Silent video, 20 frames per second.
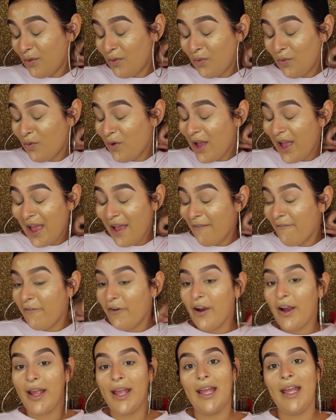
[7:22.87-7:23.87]

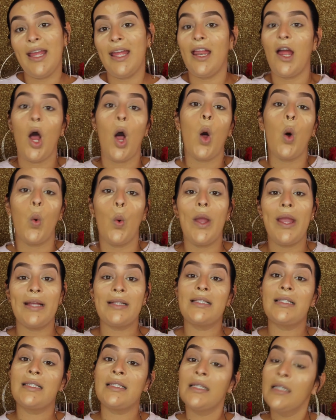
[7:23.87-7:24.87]
whatever. It
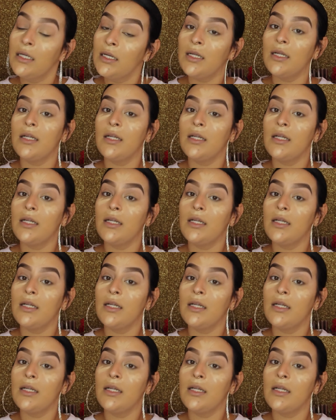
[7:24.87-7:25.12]
always